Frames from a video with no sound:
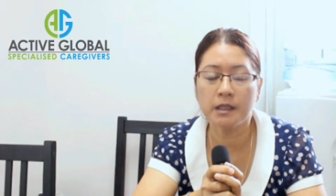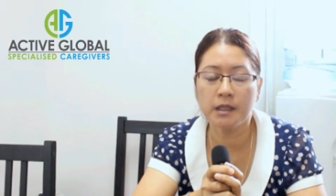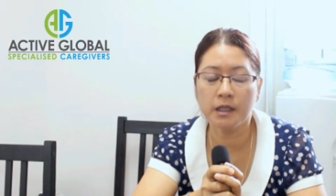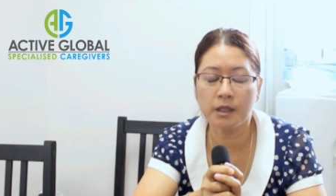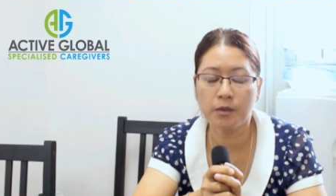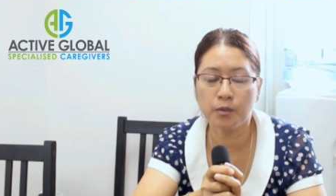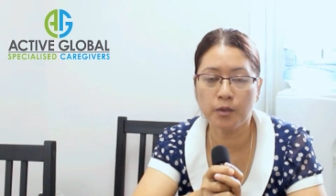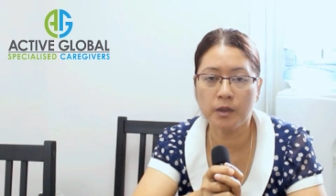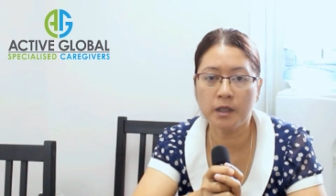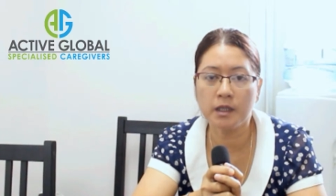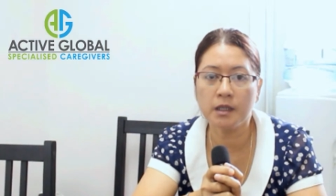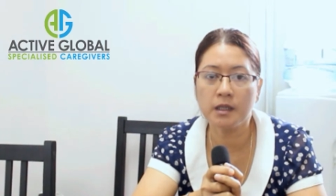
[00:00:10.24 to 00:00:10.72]
Kay
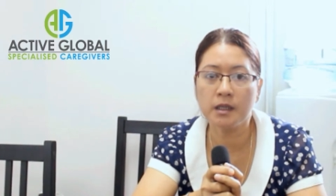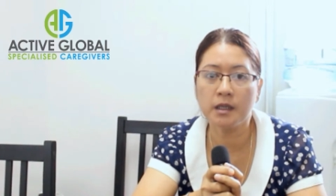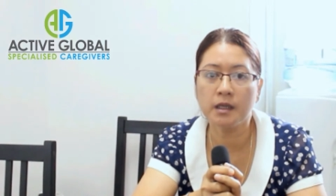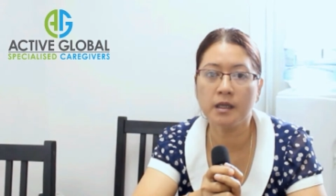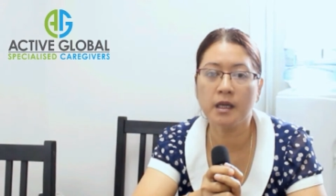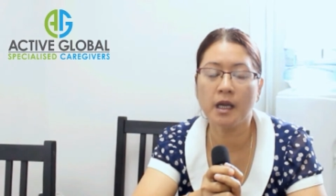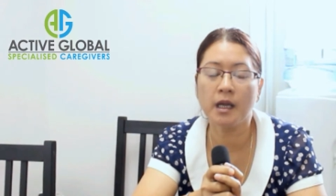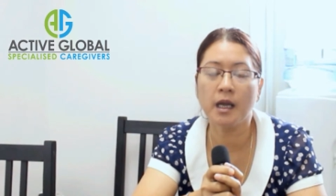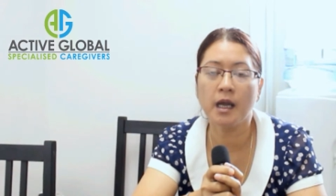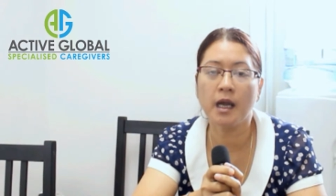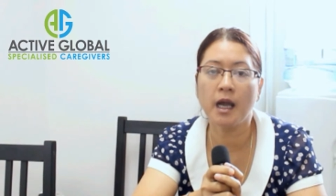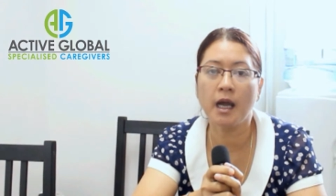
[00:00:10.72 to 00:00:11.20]
Thi Win.
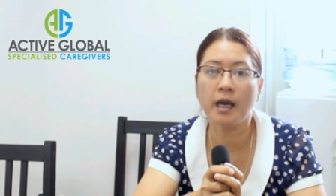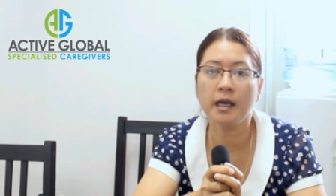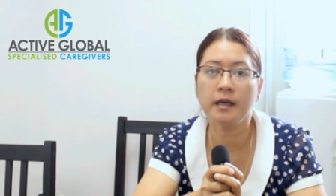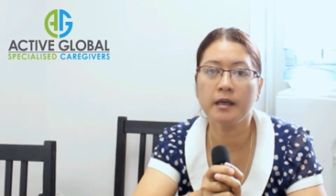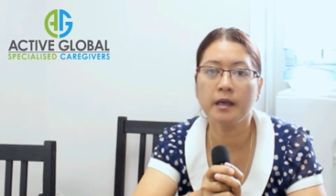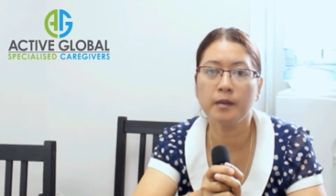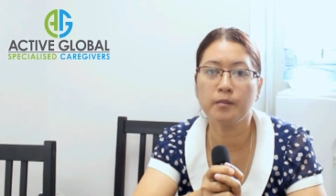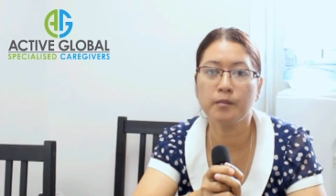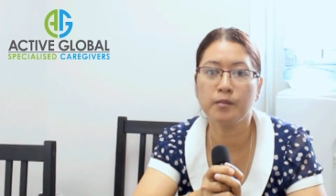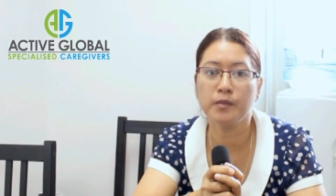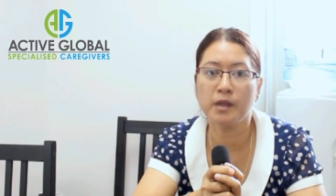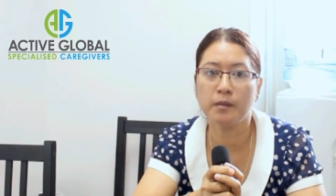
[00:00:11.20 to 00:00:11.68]

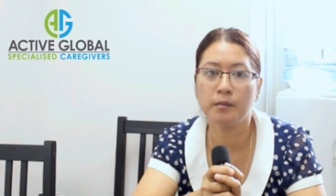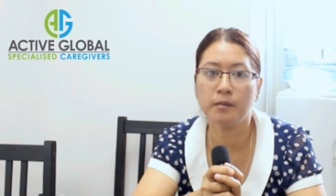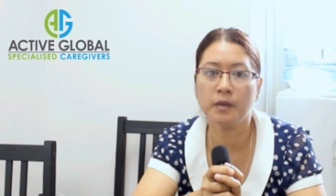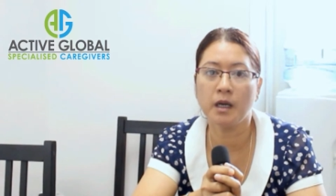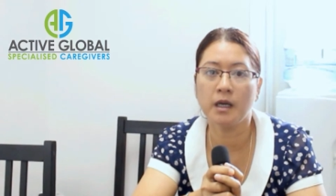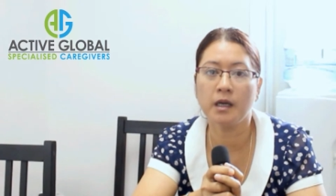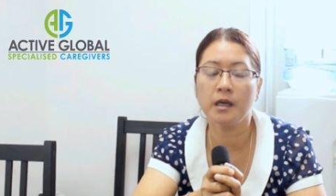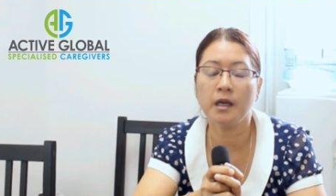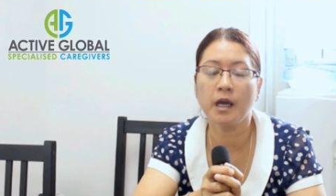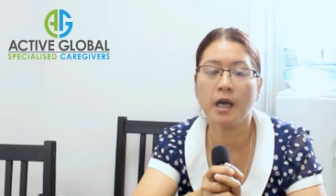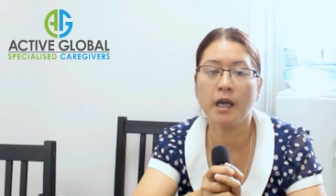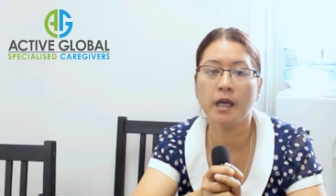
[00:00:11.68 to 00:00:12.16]
I am
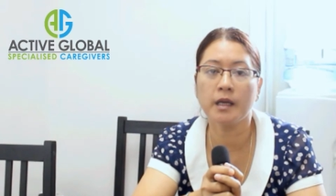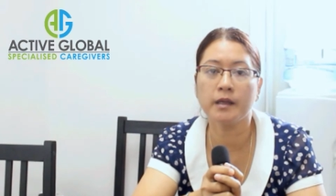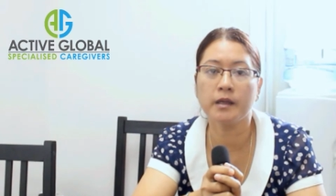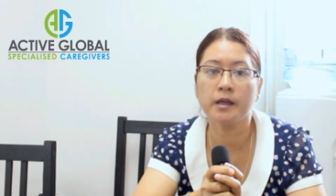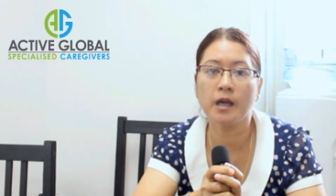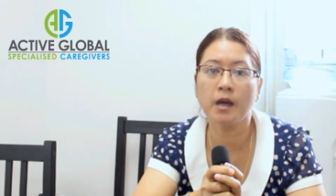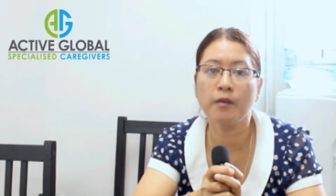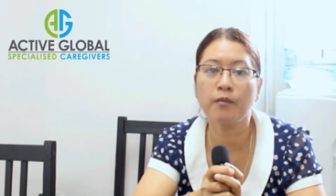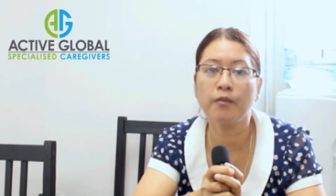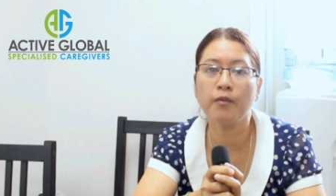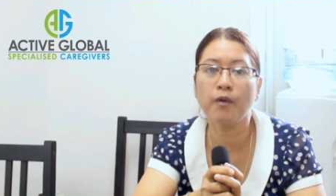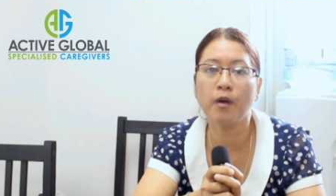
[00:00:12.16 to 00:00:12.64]
Myanmar.
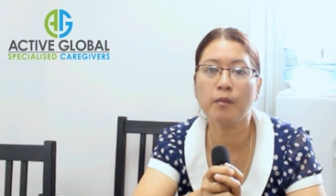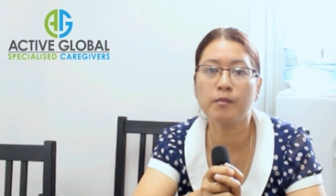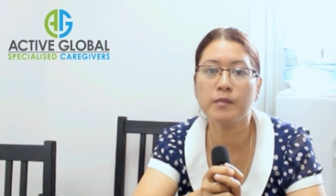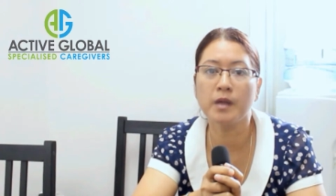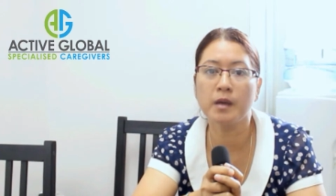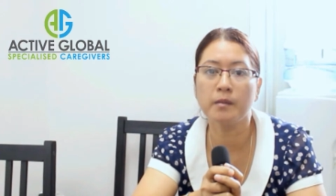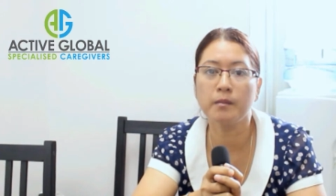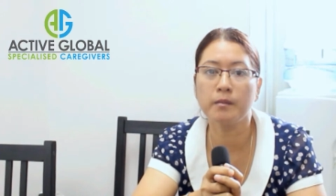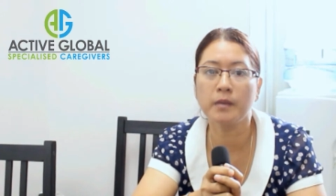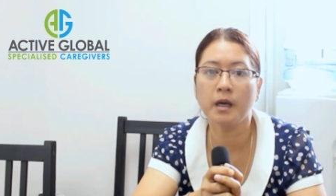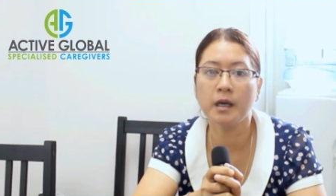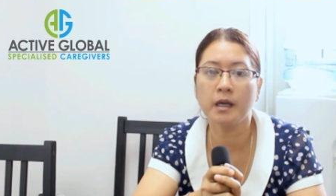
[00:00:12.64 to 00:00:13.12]
I come
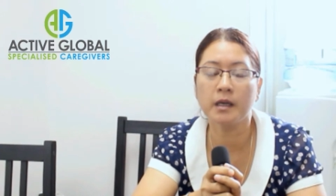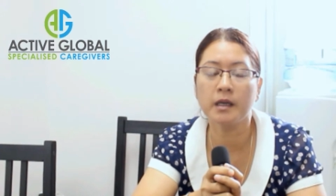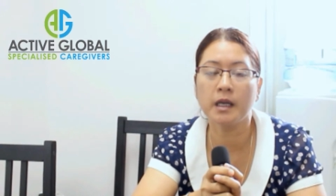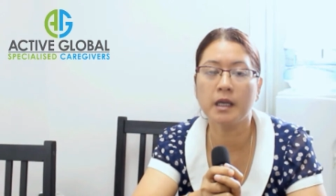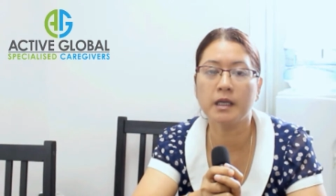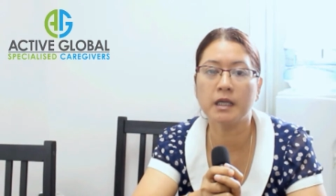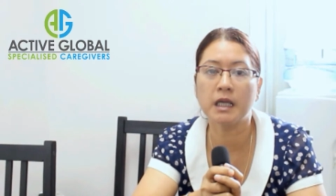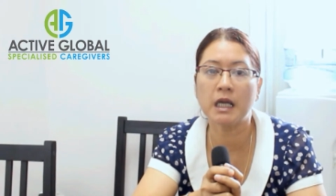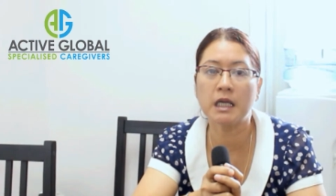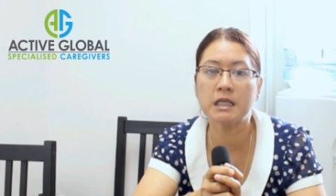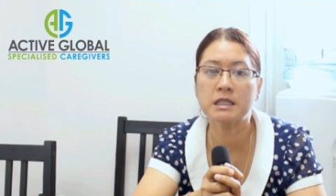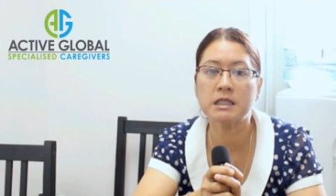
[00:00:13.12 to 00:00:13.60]
from Myanmar
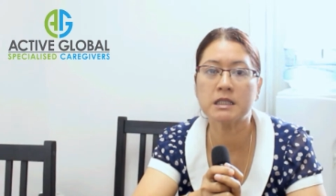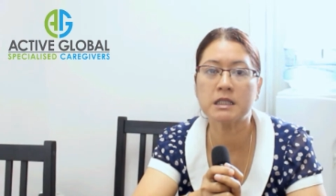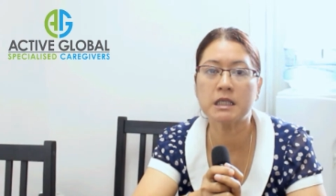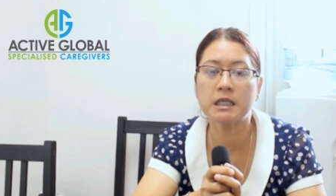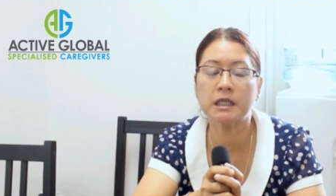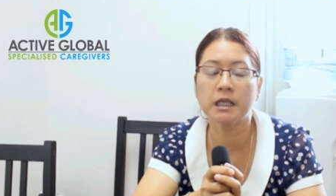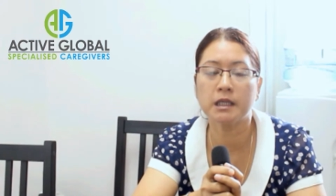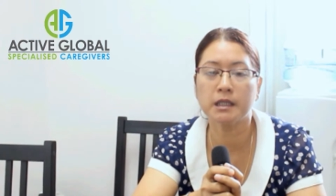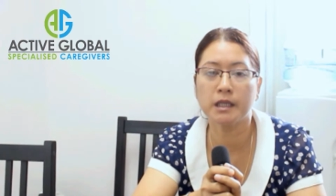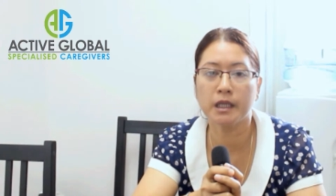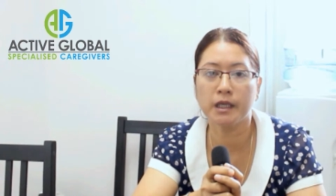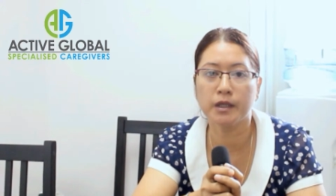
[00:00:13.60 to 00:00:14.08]
and I
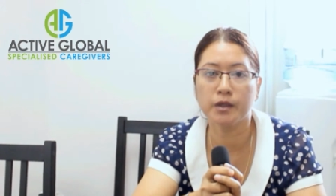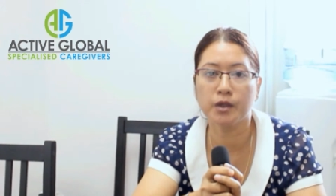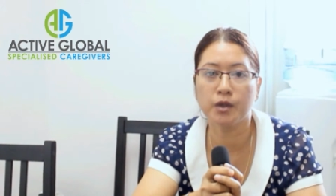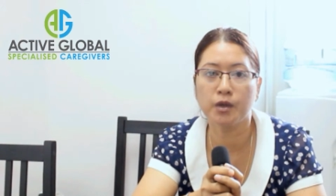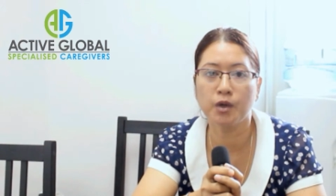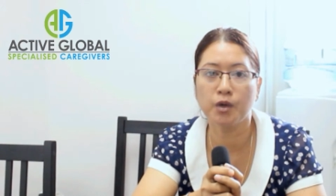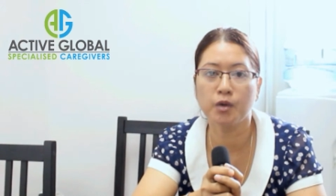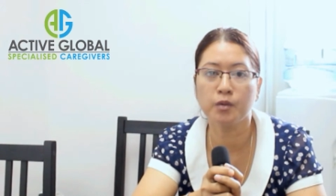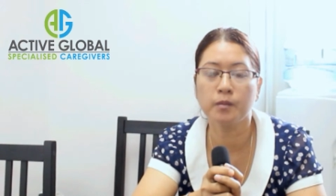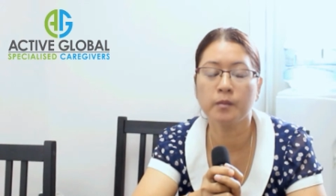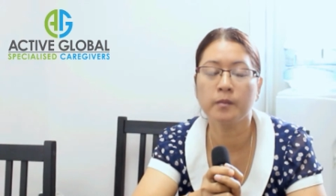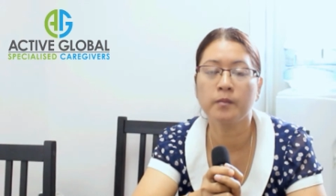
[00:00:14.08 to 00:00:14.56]
stay in
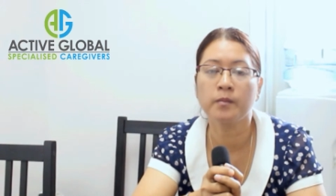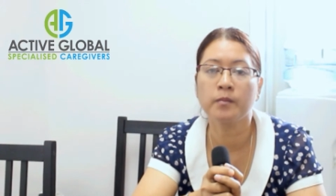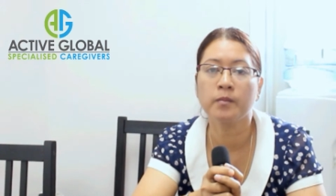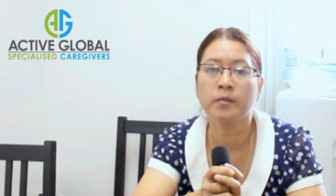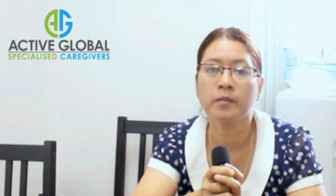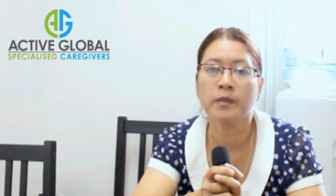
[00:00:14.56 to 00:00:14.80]
Yangon.